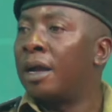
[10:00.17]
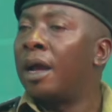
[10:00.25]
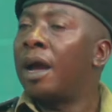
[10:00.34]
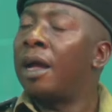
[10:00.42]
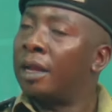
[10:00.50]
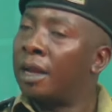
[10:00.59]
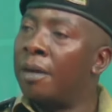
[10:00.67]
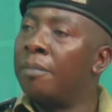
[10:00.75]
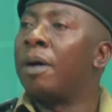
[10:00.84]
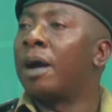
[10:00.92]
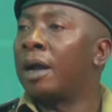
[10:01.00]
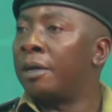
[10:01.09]
and come
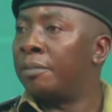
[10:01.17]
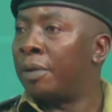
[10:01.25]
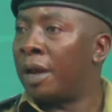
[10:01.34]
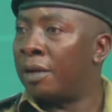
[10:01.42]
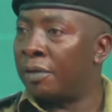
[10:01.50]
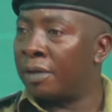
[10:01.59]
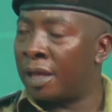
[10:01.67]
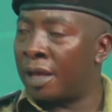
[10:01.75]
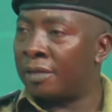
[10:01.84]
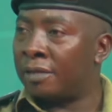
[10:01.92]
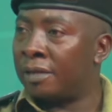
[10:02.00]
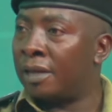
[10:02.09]
back and plan with
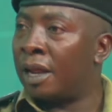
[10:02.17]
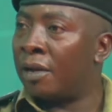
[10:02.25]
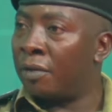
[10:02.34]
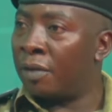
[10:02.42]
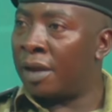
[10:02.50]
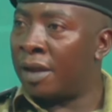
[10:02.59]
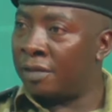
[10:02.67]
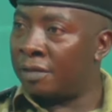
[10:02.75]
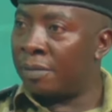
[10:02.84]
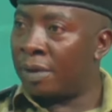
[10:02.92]
us in an organized manner.